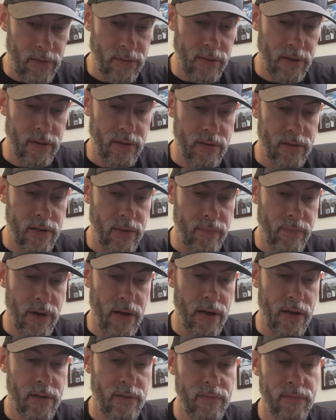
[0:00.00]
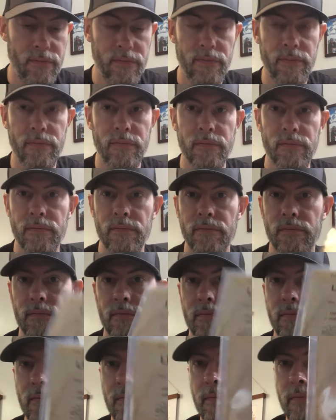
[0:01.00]
it's got the tip on
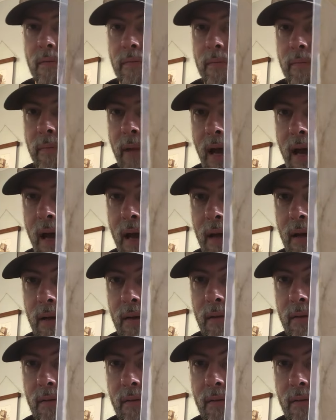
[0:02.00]
back.